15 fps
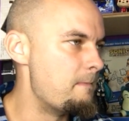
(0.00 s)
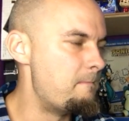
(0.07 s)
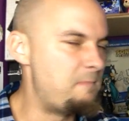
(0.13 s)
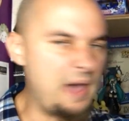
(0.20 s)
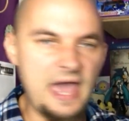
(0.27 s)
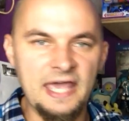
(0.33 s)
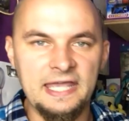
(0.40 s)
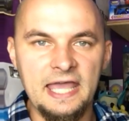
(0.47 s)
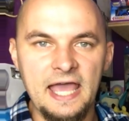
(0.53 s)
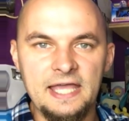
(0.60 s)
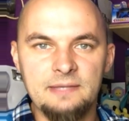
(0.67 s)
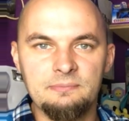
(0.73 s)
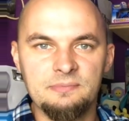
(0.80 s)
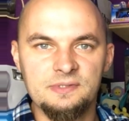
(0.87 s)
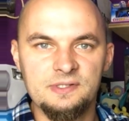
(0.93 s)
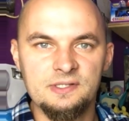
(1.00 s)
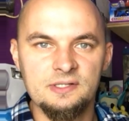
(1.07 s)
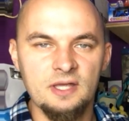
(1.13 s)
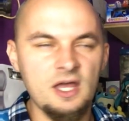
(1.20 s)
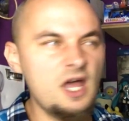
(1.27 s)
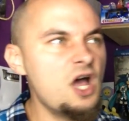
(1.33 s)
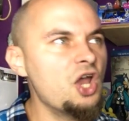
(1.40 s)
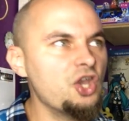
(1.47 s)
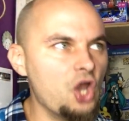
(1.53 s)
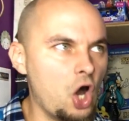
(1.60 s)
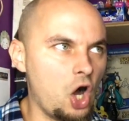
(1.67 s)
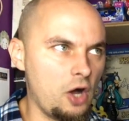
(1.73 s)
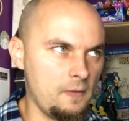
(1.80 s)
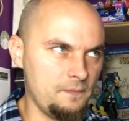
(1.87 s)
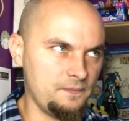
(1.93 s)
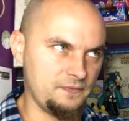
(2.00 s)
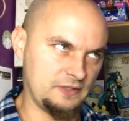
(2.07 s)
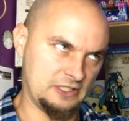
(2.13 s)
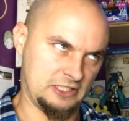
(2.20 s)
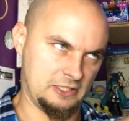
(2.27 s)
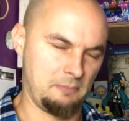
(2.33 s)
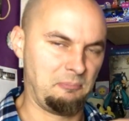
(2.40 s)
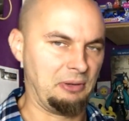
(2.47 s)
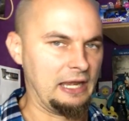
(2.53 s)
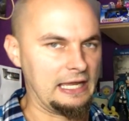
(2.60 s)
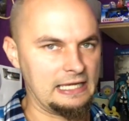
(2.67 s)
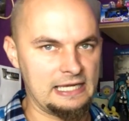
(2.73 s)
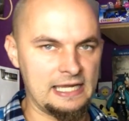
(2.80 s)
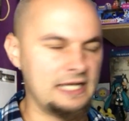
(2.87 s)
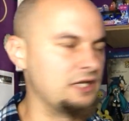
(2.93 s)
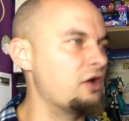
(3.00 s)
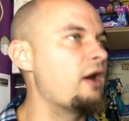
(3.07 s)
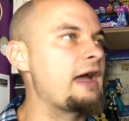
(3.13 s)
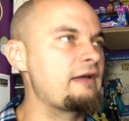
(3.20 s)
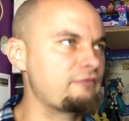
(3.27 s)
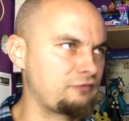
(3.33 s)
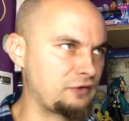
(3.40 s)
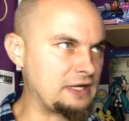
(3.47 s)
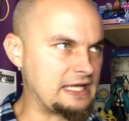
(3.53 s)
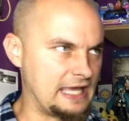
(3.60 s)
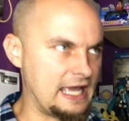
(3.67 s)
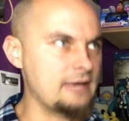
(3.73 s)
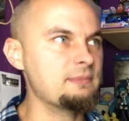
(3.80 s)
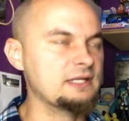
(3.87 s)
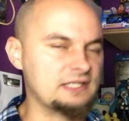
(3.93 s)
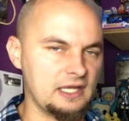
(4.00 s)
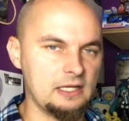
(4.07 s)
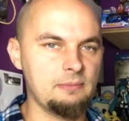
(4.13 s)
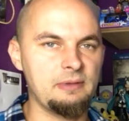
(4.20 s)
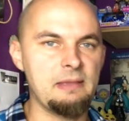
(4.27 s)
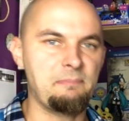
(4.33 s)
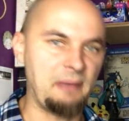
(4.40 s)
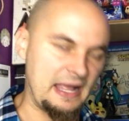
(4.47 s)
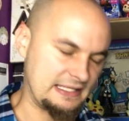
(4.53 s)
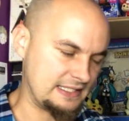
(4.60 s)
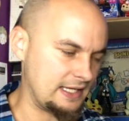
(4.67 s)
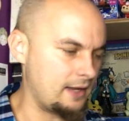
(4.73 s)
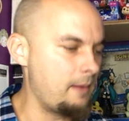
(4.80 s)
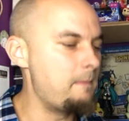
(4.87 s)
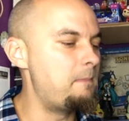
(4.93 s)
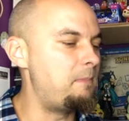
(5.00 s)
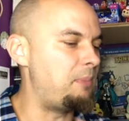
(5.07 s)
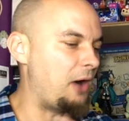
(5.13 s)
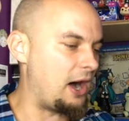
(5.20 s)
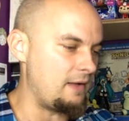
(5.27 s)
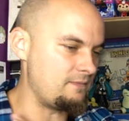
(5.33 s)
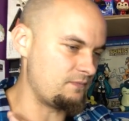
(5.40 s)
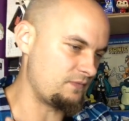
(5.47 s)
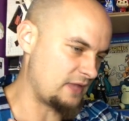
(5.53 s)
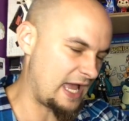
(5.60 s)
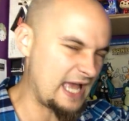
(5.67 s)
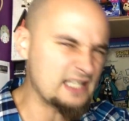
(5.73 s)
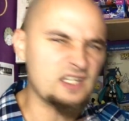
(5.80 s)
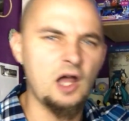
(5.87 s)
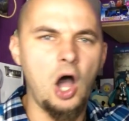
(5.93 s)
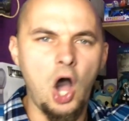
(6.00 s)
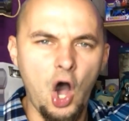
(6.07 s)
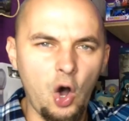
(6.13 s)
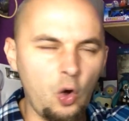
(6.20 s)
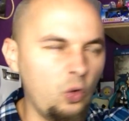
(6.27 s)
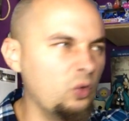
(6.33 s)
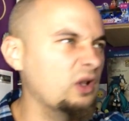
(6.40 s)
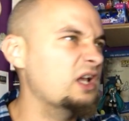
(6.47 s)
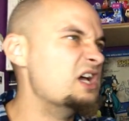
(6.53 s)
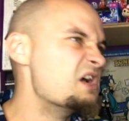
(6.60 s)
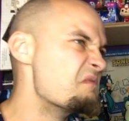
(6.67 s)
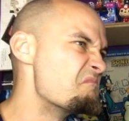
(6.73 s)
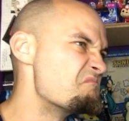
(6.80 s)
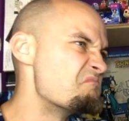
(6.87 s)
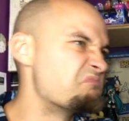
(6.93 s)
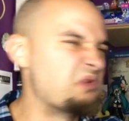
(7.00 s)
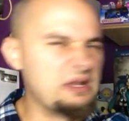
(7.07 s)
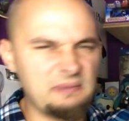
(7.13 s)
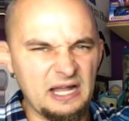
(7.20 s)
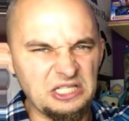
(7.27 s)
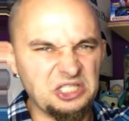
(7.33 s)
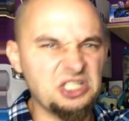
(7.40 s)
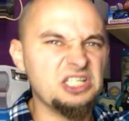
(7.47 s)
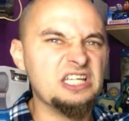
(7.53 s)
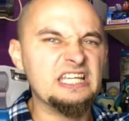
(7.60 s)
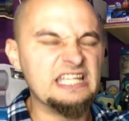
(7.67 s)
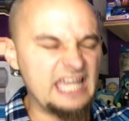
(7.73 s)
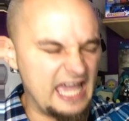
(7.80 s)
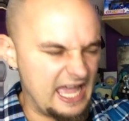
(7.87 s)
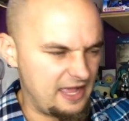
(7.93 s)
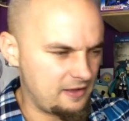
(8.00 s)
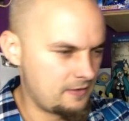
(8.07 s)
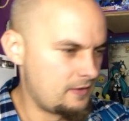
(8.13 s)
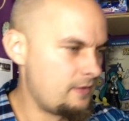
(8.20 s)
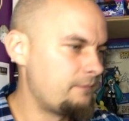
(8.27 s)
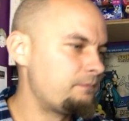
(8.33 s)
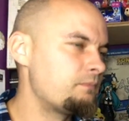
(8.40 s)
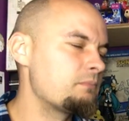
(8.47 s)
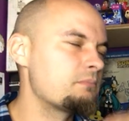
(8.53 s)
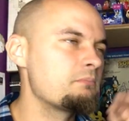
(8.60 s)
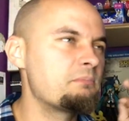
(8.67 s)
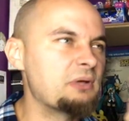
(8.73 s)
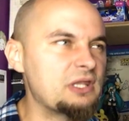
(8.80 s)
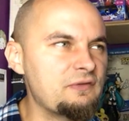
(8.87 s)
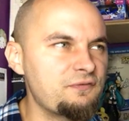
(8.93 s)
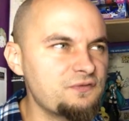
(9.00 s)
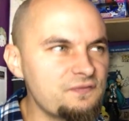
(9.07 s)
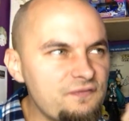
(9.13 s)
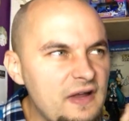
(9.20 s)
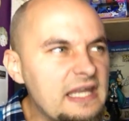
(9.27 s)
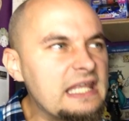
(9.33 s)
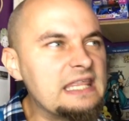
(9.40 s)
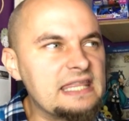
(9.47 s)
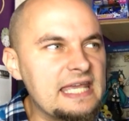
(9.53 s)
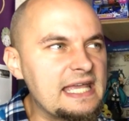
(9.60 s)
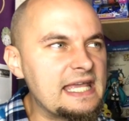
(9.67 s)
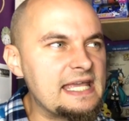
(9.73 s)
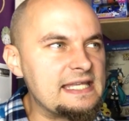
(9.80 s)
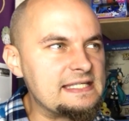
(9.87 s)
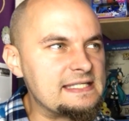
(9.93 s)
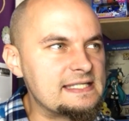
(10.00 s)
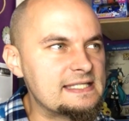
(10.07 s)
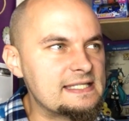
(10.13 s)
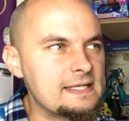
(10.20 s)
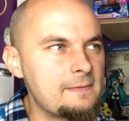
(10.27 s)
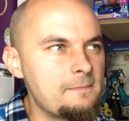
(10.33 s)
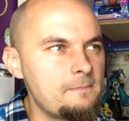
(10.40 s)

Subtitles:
better games. Not completely, not every game is going to be better, but as a whole, pretty much, yeah. But the funny thing is,